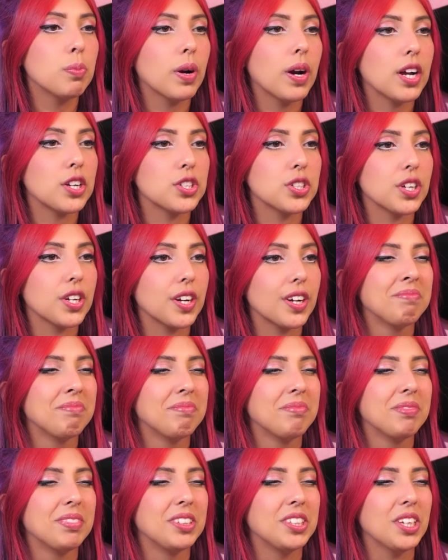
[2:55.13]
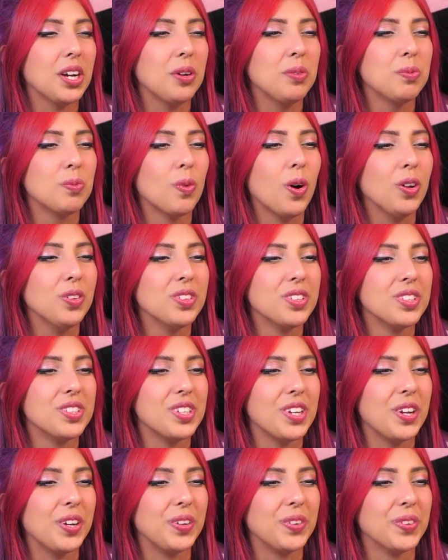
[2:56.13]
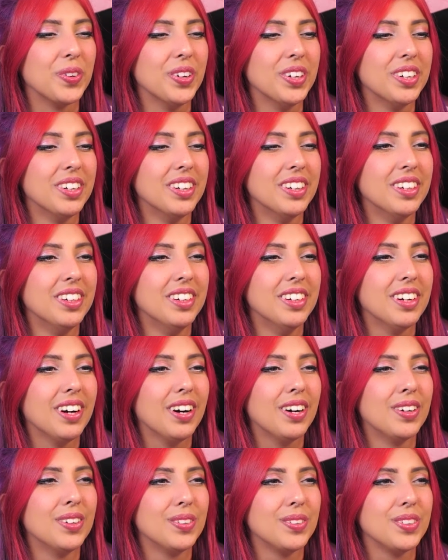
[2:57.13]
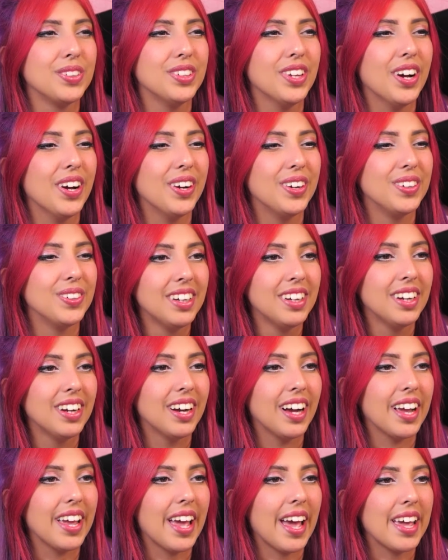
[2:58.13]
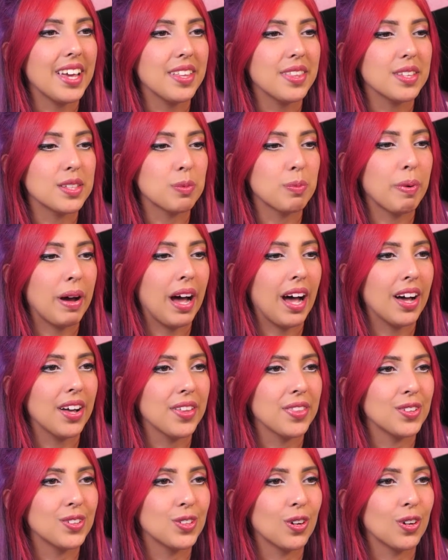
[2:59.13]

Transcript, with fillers: pressure. I don't want to. Oh no, I hate this part of the